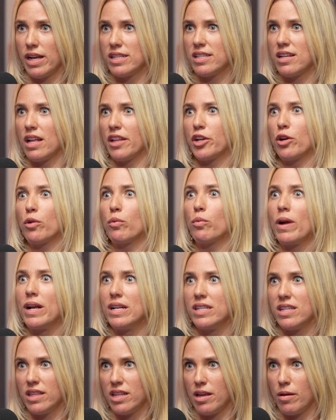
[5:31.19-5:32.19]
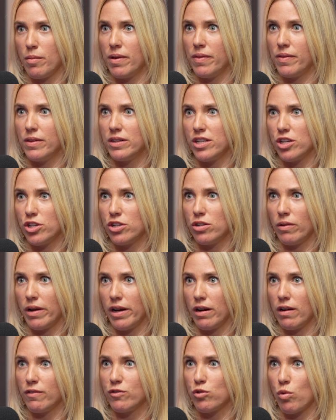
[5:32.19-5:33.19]
It's not like you're raising them in the digital
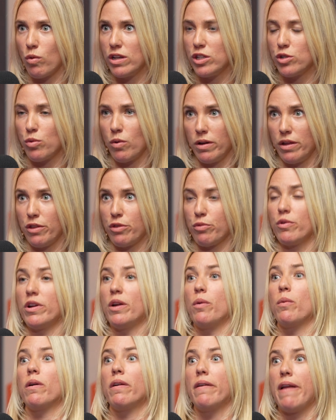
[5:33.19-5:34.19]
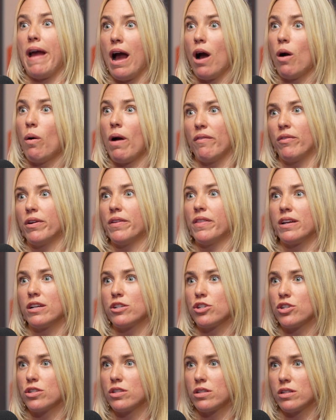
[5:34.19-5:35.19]
era of 2023, where now everything is
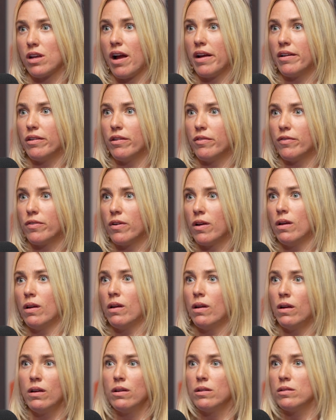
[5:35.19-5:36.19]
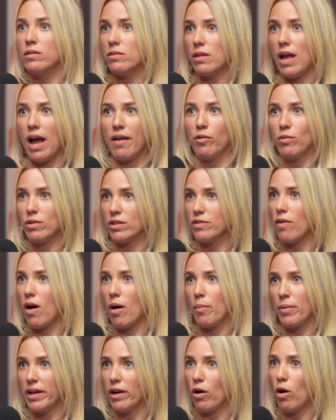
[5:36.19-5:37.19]
just kind of everyone's
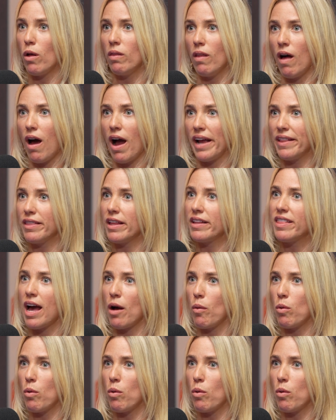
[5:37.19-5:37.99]
vomiting online. Like that